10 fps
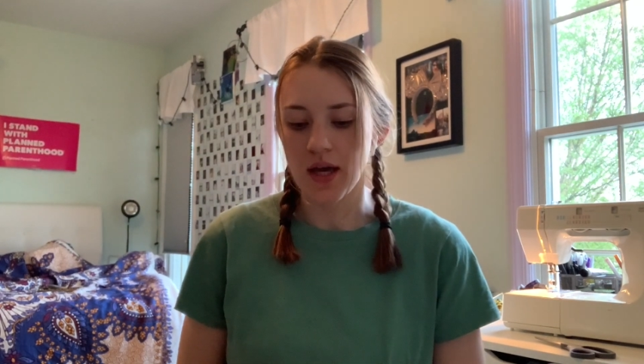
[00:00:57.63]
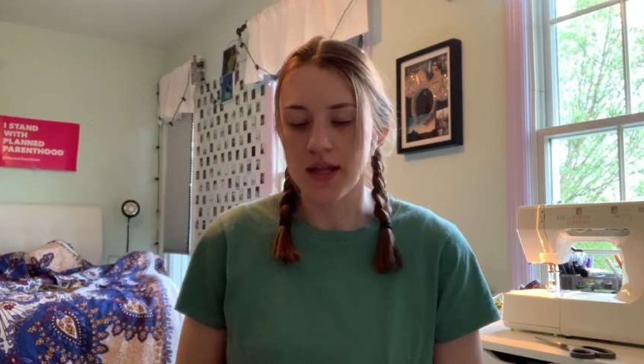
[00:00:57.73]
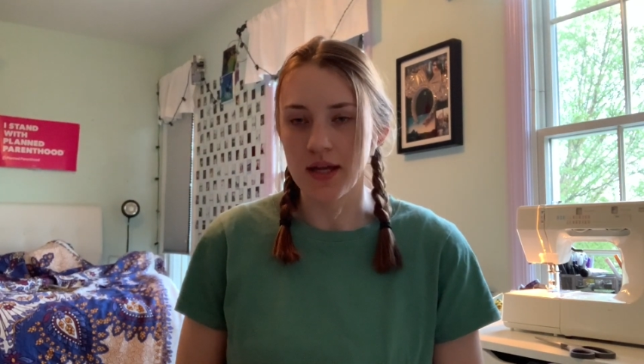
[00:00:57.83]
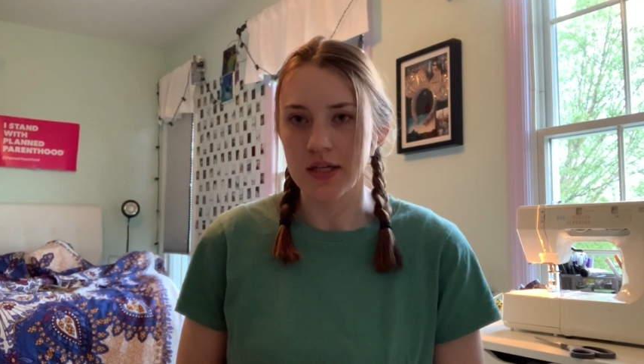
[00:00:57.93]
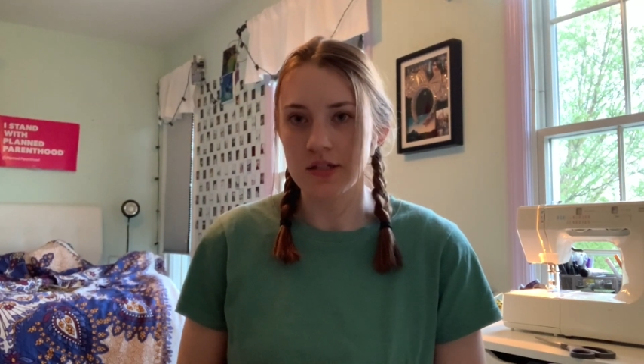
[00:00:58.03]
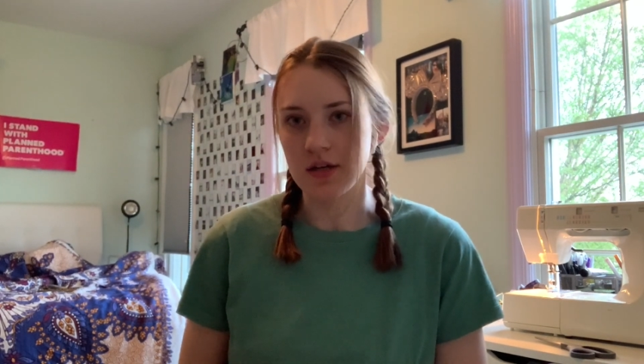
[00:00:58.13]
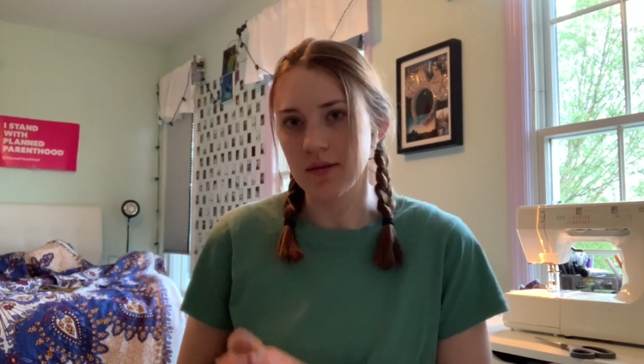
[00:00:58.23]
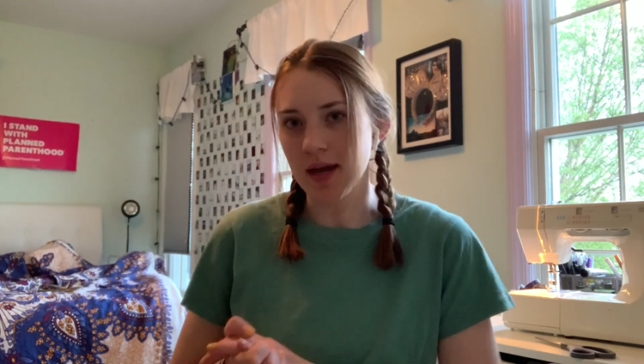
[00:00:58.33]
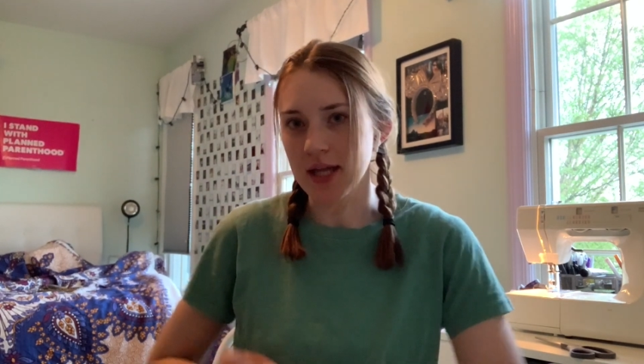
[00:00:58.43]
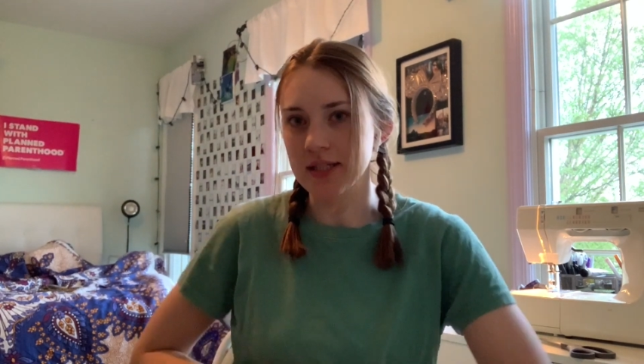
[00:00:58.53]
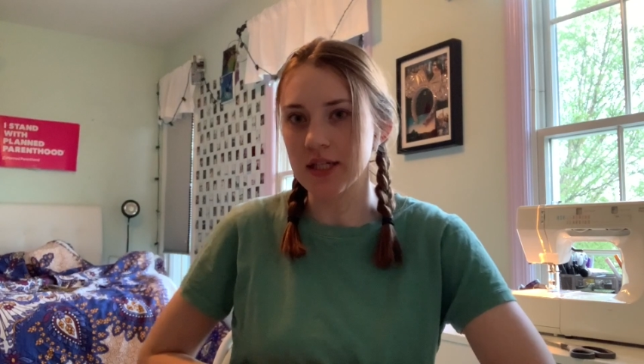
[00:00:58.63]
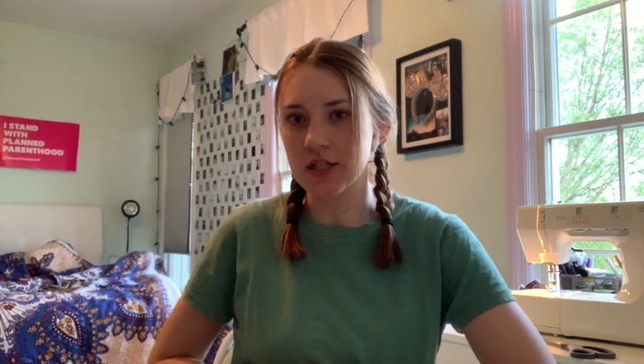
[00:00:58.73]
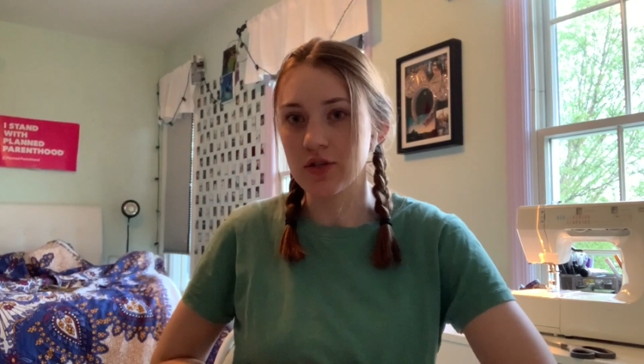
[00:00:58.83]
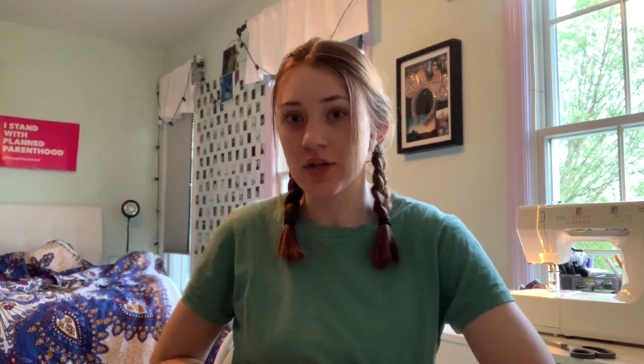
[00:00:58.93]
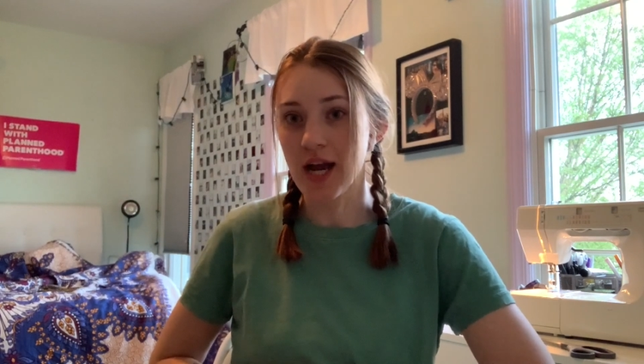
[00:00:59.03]
and then I started my Etsy
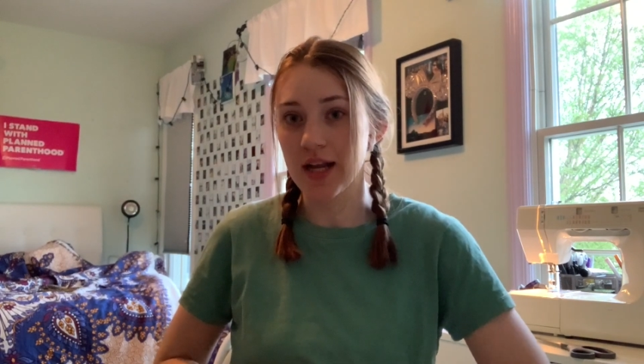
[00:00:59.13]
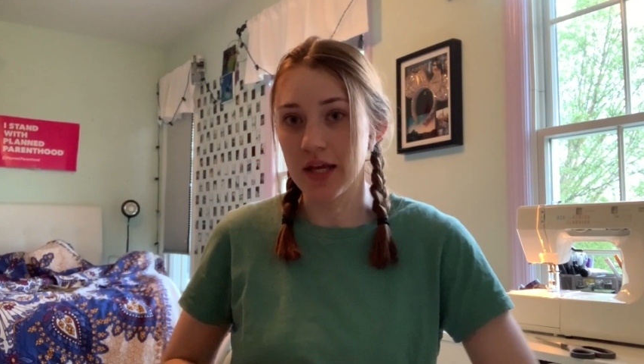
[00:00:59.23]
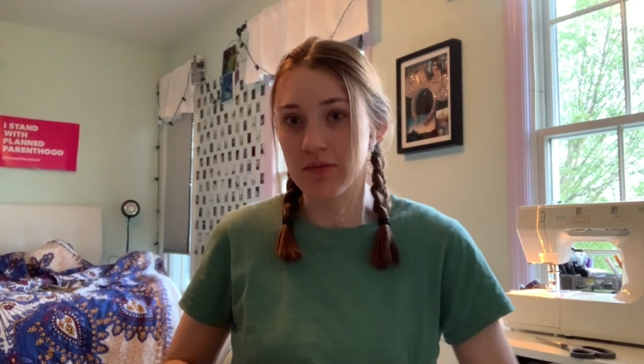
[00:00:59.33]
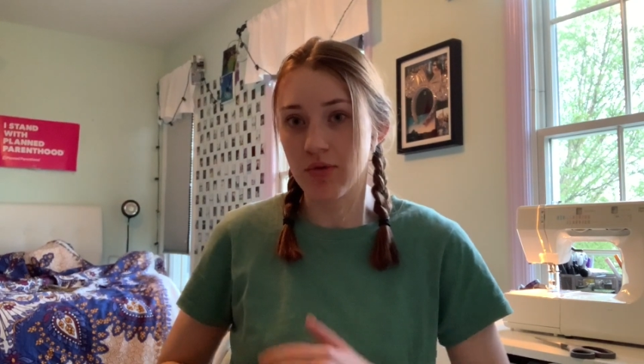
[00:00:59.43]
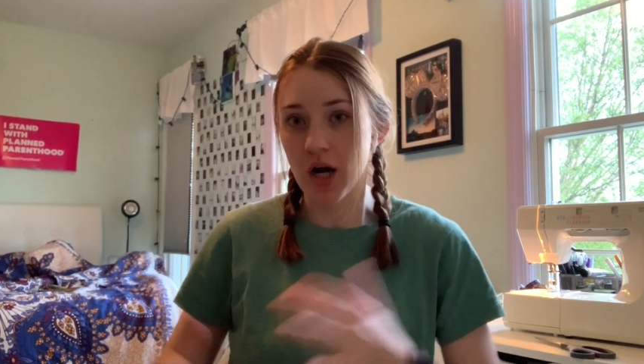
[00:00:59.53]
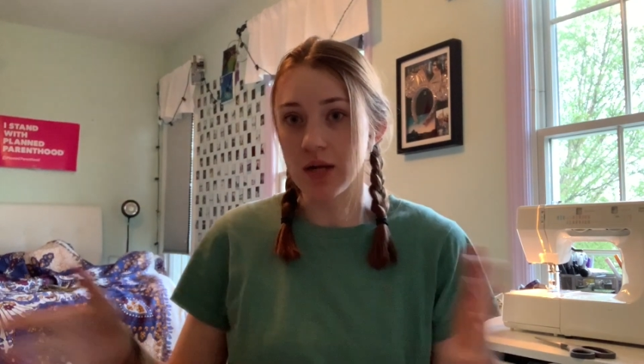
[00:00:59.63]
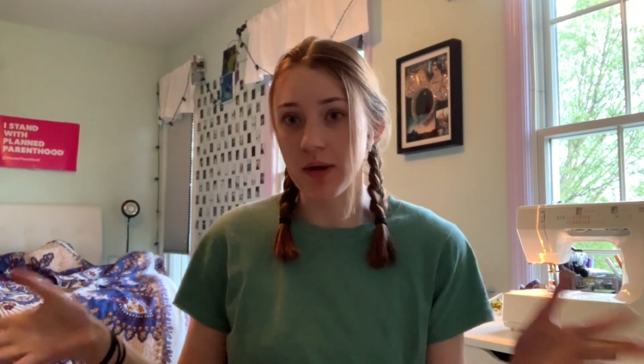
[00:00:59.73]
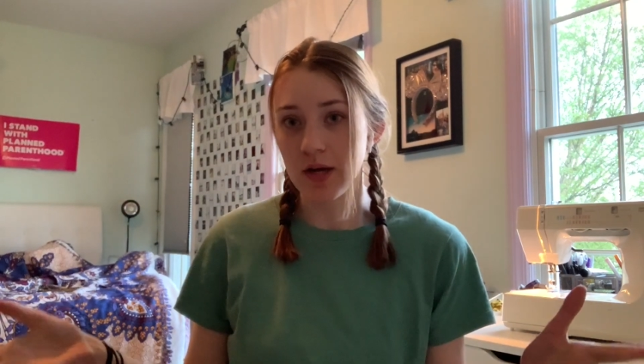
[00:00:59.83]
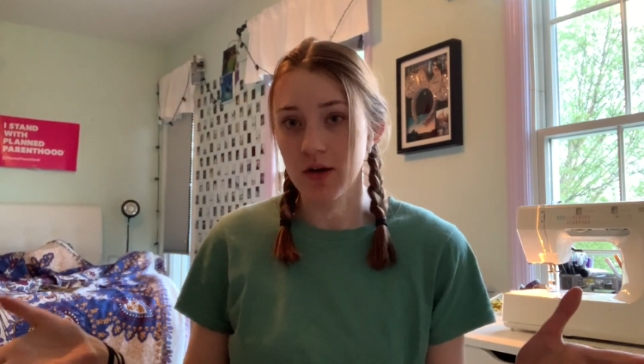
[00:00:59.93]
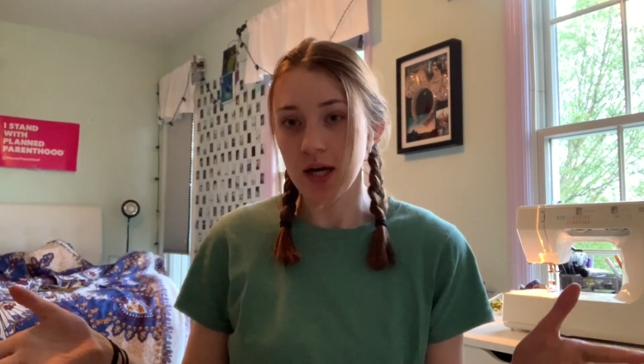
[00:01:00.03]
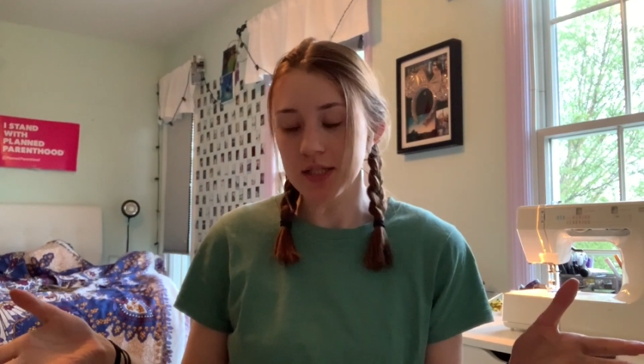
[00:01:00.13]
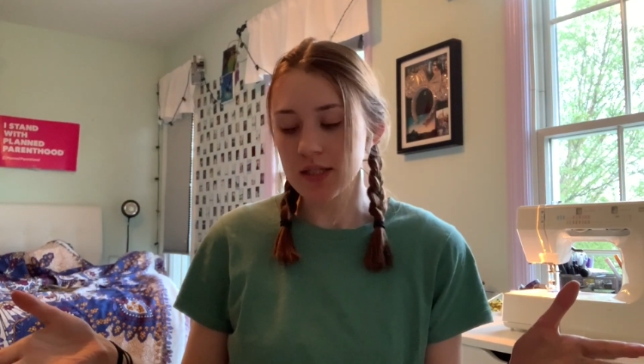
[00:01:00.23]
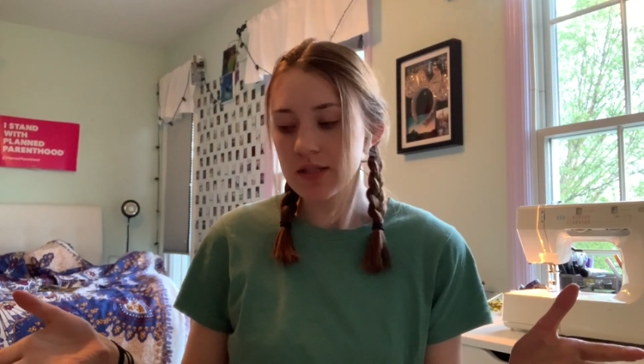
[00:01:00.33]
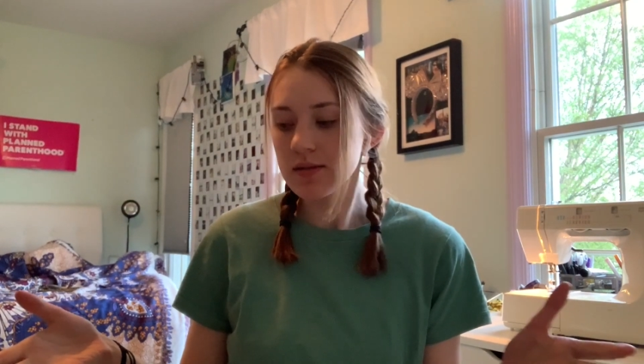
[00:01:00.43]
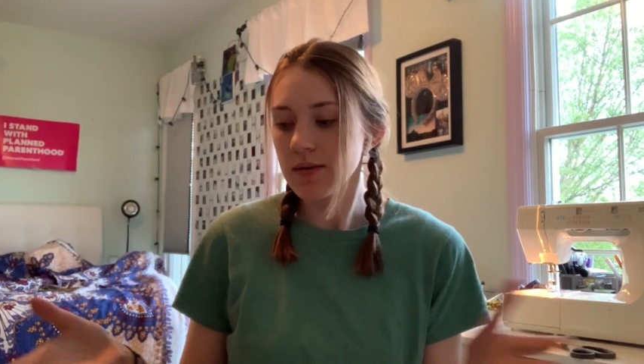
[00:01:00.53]
to try to like broaden my
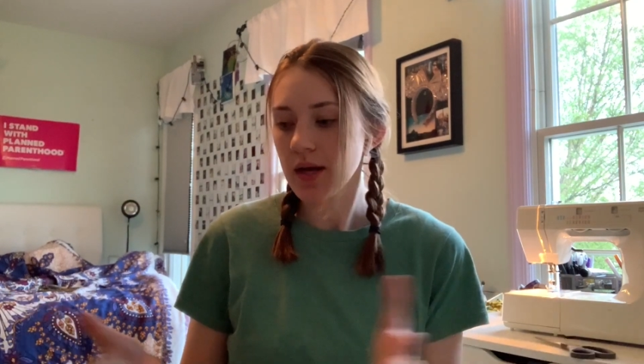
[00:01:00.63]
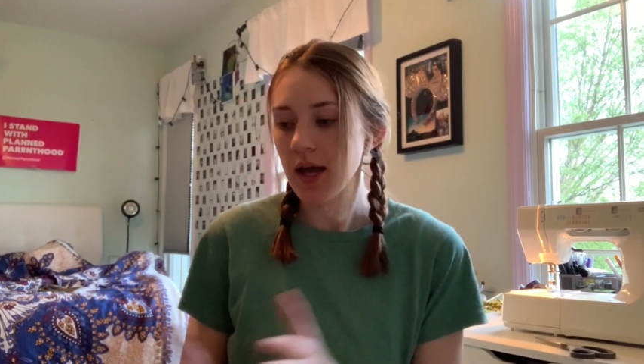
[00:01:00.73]
horizons,